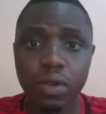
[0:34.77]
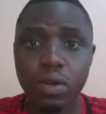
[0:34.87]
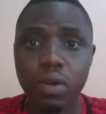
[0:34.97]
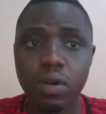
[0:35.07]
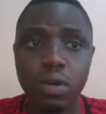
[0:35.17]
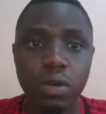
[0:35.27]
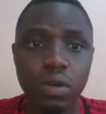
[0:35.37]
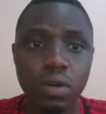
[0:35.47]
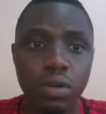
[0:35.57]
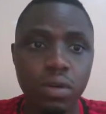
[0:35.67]

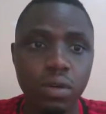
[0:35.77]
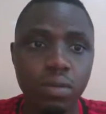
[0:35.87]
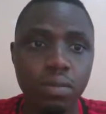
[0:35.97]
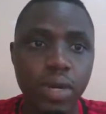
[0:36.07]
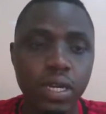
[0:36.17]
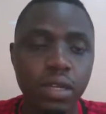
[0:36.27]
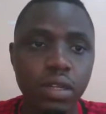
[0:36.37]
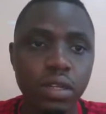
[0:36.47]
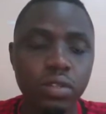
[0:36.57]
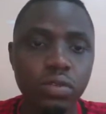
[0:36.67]
to
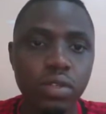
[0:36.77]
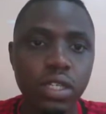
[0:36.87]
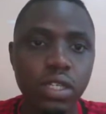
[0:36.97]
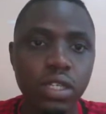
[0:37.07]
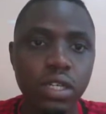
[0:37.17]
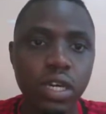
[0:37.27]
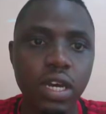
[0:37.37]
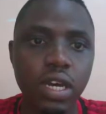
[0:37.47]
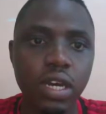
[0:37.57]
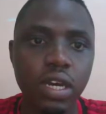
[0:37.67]
link
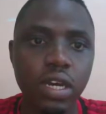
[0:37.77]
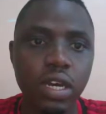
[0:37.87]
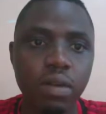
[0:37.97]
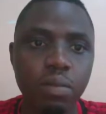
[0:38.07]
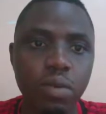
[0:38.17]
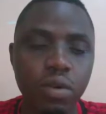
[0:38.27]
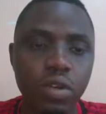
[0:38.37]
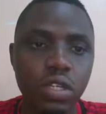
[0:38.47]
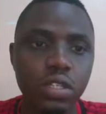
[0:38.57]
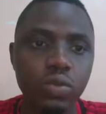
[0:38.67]

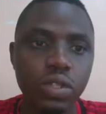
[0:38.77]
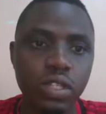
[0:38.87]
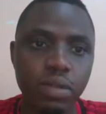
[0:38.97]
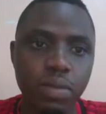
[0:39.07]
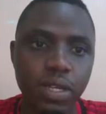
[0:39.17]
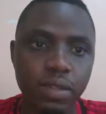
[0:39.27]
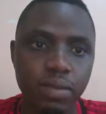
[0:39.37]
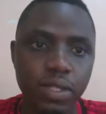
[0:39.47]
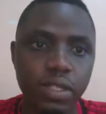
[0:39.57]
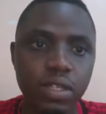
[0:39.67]
employees with the
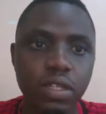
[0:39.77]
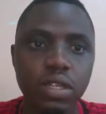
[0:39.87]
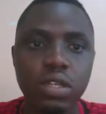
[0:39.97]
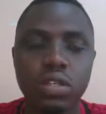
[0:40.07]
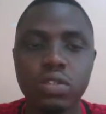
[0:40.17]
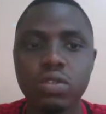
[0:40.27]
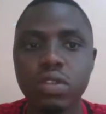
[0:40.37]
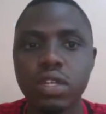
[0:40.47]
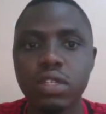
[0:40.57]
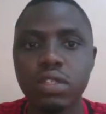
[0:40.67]
department so
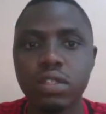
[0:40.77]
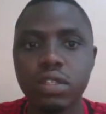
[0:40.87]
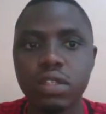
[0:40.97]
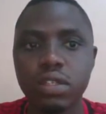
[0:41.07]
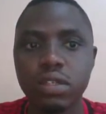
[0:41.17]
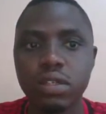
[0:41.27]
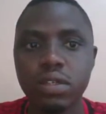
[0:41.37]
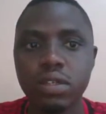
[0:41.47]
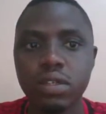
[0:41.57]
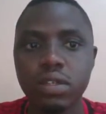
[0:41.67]
that
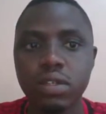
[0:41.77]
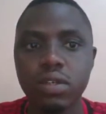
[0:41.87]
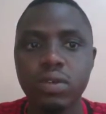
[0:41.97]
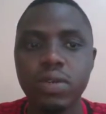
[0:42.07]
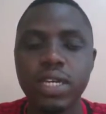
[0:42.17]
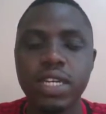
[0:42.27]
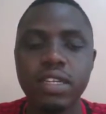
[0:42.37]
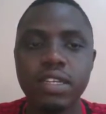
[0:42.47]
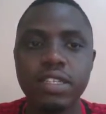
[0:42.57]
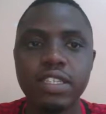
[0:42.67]
we
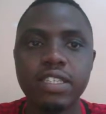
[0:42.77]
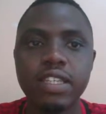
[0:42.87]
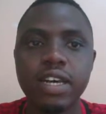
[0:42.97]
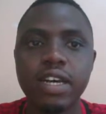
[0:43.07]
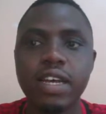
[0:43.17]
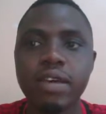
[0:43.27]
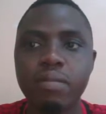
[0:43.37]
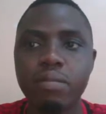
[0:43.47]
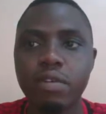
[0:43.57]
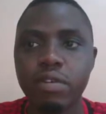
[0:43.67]
can register
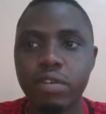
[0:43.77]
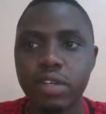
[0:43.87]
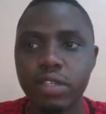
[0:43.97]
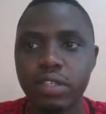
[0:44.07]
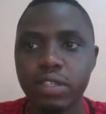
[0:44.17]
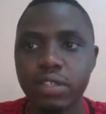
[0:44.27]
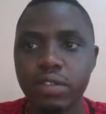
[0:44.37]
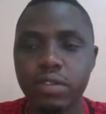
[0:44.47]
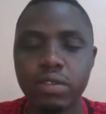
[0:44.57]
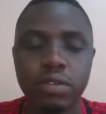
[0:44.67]
employees.
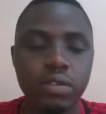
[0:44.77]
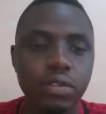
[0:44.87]
So